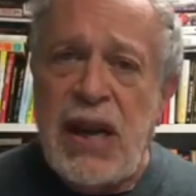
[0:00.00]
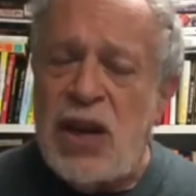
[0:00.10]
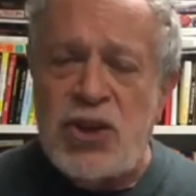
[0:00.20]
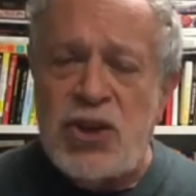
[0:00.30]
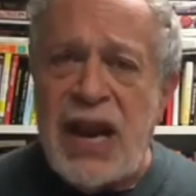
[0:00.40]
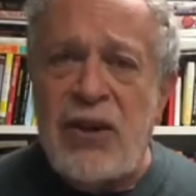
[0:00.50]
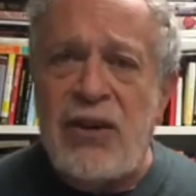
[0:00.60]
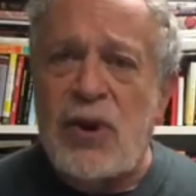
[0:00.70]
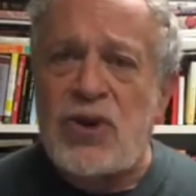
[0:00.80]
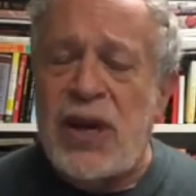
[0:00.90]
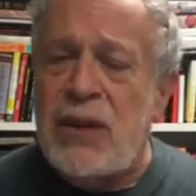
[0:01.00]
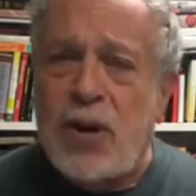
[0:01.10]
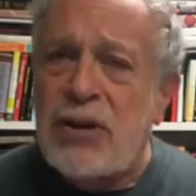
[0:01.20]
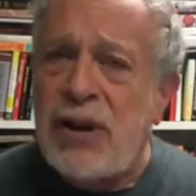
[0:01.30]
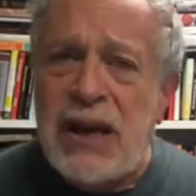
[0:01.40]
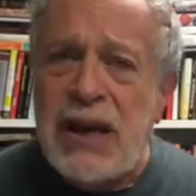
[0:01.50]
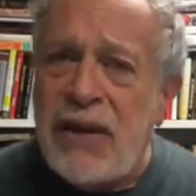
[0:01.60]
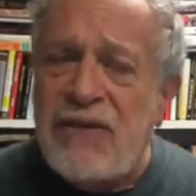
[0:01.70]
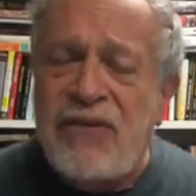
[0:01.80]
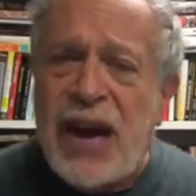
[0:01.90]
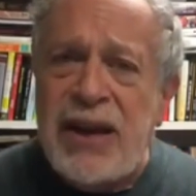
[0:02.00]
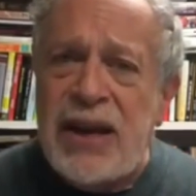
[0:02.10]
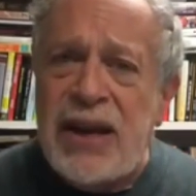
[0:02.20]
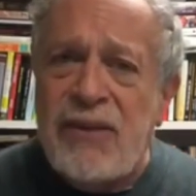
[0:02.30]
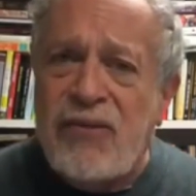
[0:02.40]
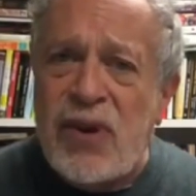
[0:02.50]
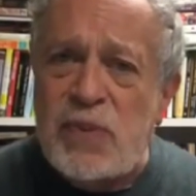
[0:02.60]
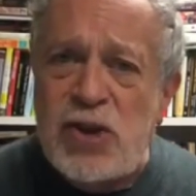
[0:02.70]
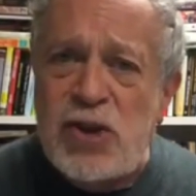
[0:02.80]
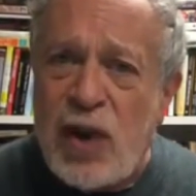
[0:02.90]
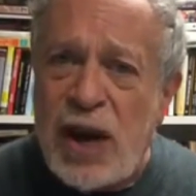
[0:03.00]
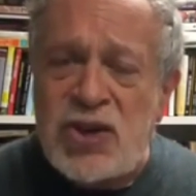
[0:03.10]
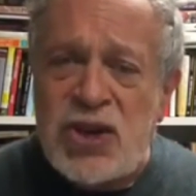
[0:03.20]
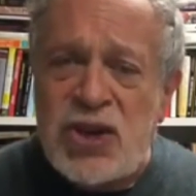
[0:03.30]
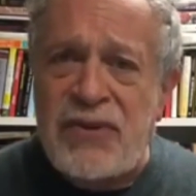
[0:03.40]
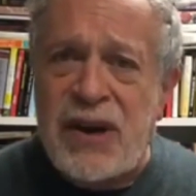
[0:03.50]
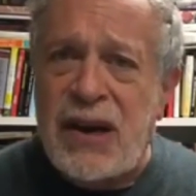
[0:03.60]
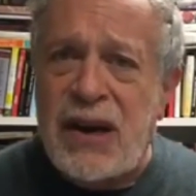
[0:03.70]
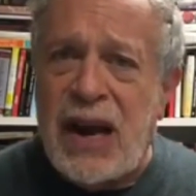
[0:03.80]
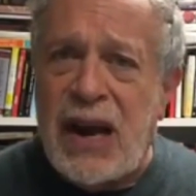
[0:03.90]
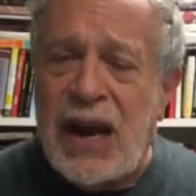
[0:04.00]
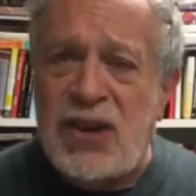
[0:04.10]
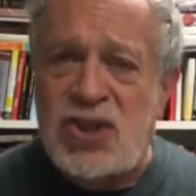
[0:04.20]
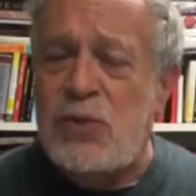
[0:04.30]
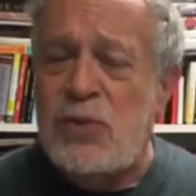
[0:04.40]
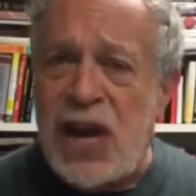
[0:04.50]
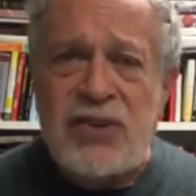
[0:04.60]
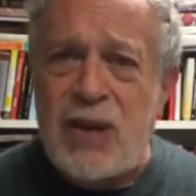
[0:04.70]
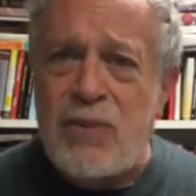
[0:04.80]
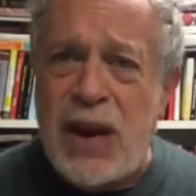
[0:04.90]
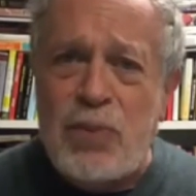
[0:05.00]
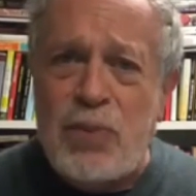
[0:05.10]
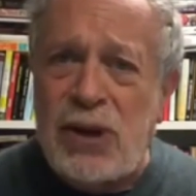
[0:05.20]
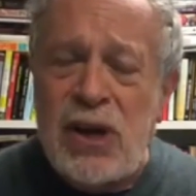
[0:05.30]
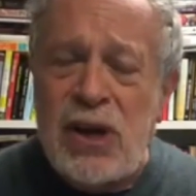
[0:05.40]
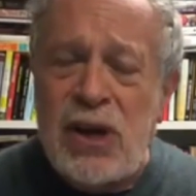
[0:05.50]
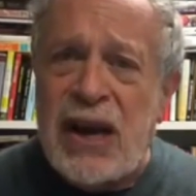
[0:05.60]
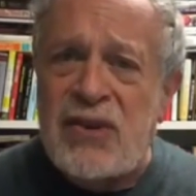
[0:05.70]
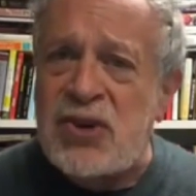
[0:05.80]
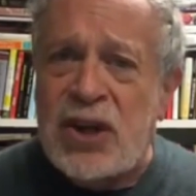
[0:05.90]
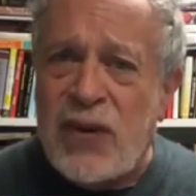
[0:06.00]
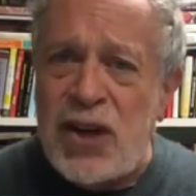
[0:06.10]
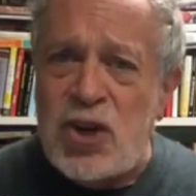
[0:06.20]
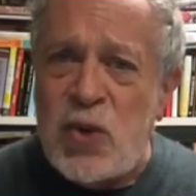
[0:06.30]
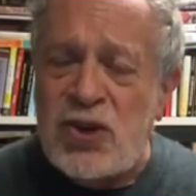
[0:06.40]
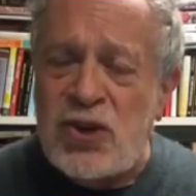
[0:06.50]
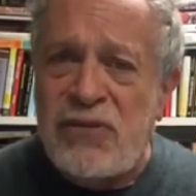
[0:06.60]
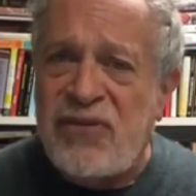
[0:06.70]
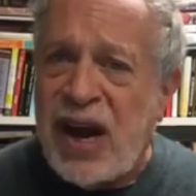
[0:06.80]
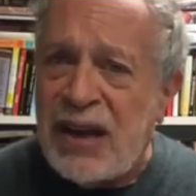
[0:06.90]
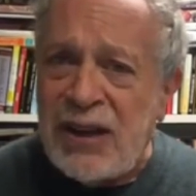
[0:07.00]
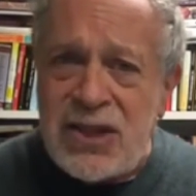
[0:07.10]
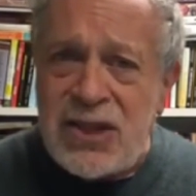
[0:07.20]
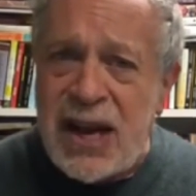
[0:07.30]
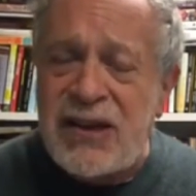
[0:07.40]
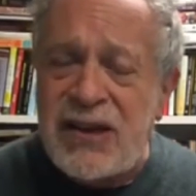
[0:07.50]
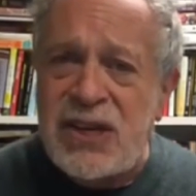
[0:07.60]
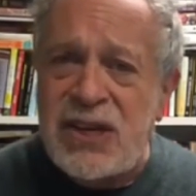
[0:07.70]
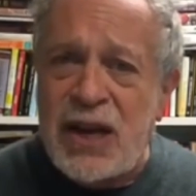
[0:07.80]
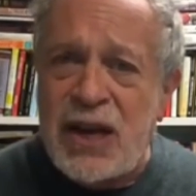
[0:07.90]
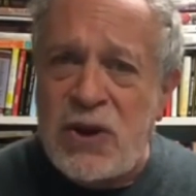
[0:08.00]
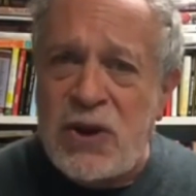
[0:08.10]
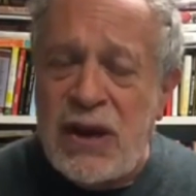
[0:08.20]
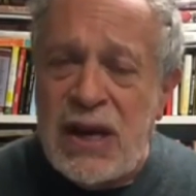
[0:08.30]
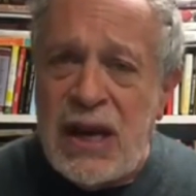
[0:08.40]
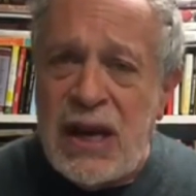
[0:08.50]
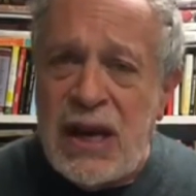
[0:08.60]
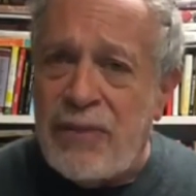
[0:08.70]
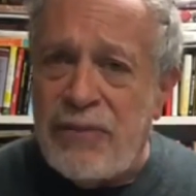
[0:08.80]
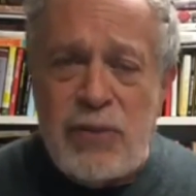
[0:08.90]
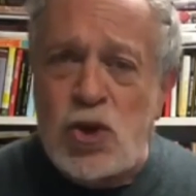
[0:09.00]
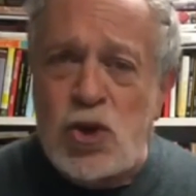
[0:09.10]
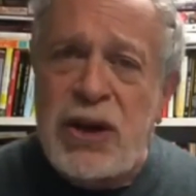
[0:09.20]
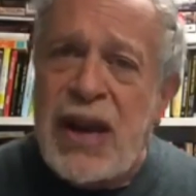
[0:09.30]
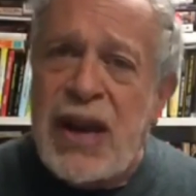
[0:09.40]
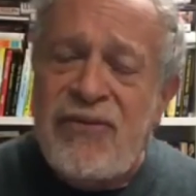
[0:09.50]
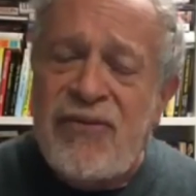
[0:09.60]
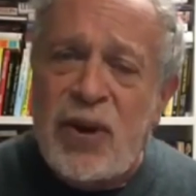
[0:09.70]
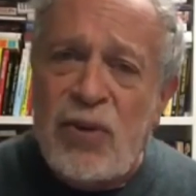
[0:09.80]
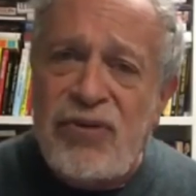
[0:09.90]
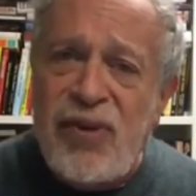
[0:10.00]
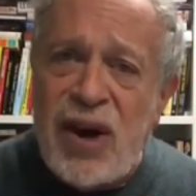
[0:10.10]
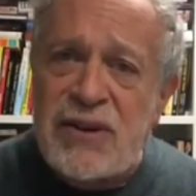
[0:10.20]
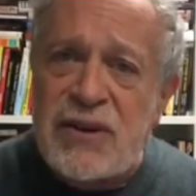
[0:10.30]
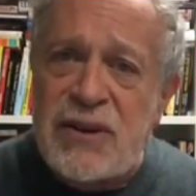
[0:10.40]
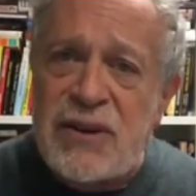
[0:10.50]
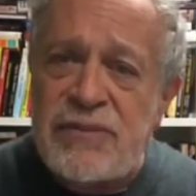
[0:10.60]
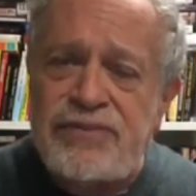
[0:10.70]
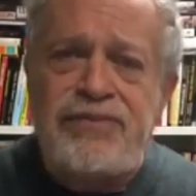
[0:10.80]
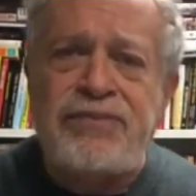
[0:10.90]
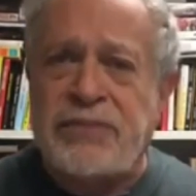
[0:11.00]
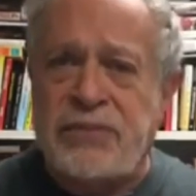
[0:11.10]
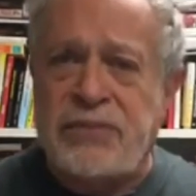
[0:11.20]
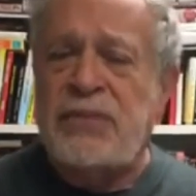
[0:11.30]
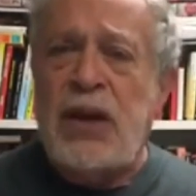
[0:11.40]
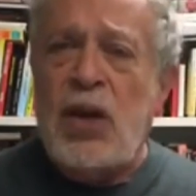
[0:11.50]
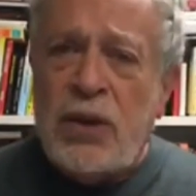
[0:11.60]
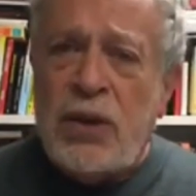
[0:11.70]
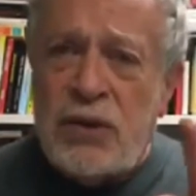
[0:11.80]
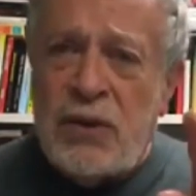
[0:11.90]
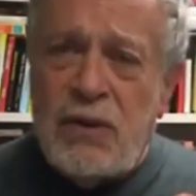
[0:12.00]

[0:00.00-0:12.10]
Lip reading: He said any university, Berkeley, violating the free speech rights and subjecting people it disagrees with to violence and intimidation, maybe shouldn't get federal funds. Well,